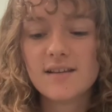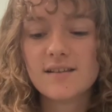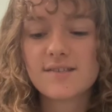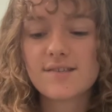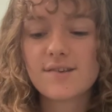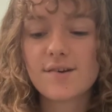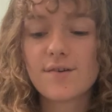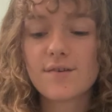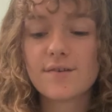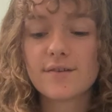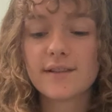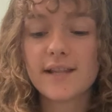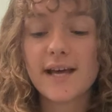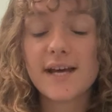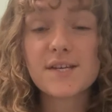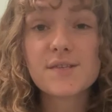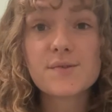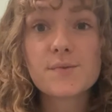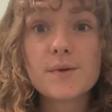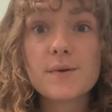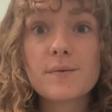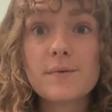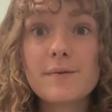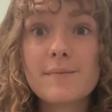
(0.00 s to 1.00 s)
So
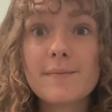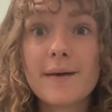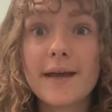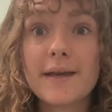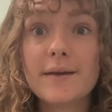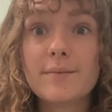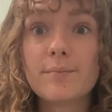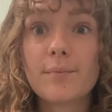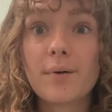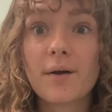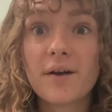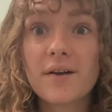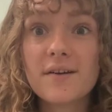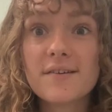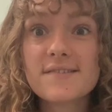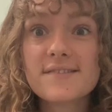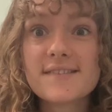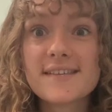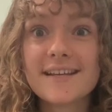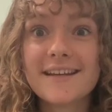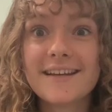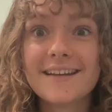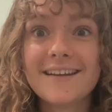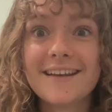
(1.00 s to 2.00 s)
last week we met in
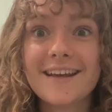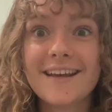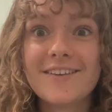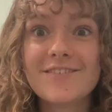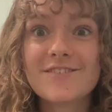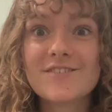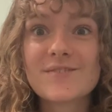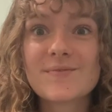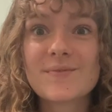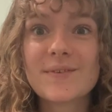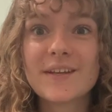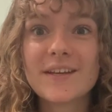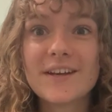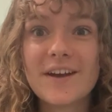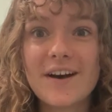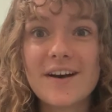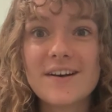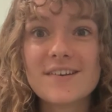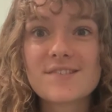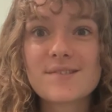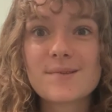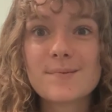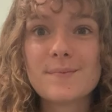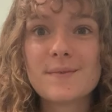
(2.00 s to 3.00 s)
person and it was really
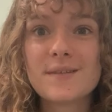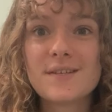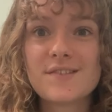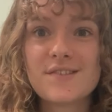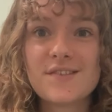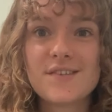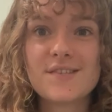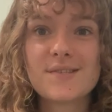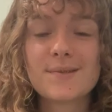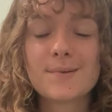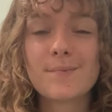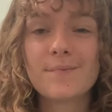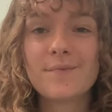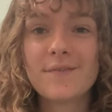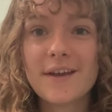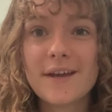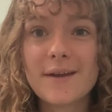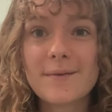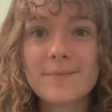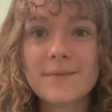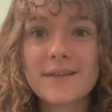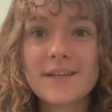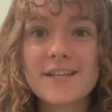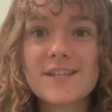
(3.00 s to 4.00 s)
awesome to see some
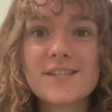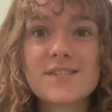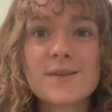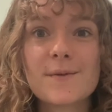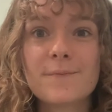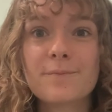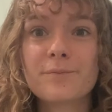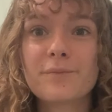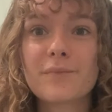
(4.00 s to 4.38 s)
families.